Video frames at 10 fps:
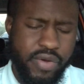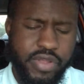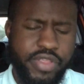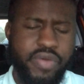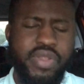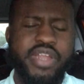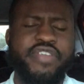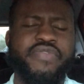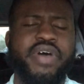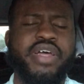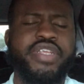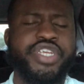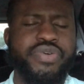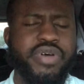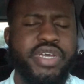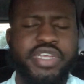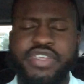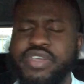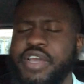on you. Let us find joy just